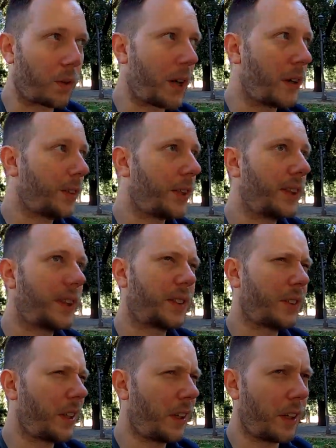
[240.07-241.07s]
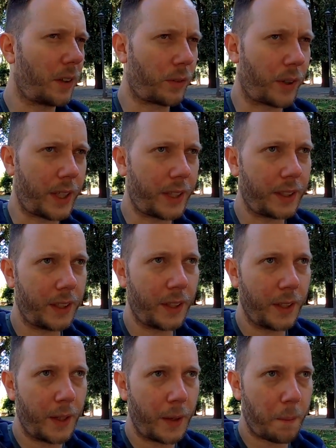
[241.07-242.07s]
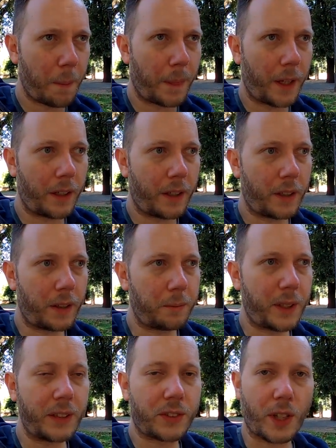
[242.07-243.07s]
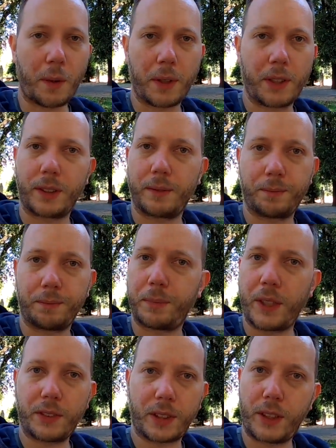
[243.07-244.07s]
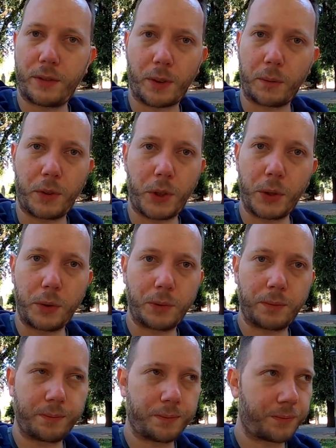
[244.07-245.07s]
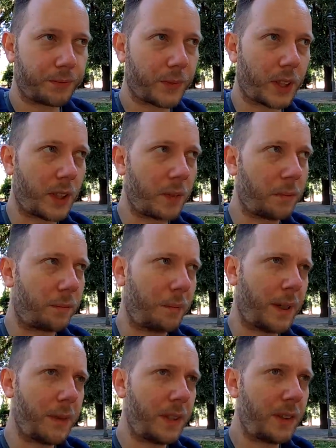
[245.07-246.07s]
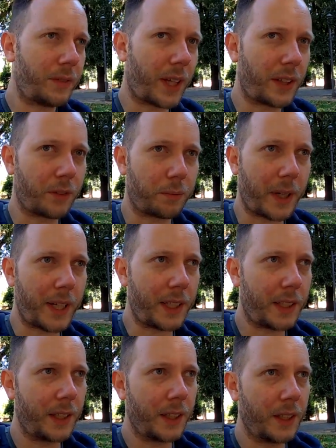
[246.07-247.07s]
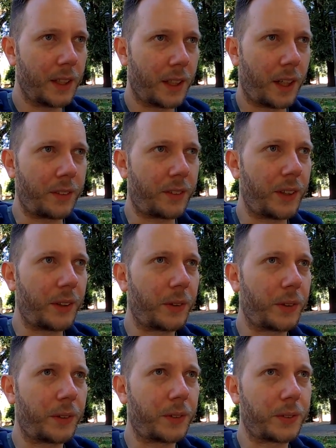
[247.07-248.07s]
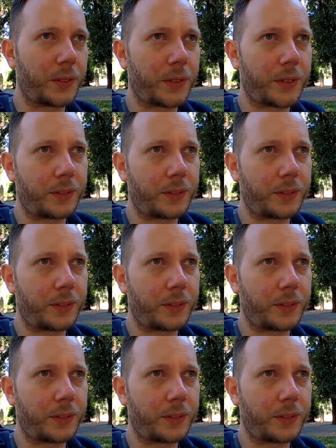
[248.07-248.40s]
around in. There's not a lot of rain. In the summer, basically from June, maybe even end of May, until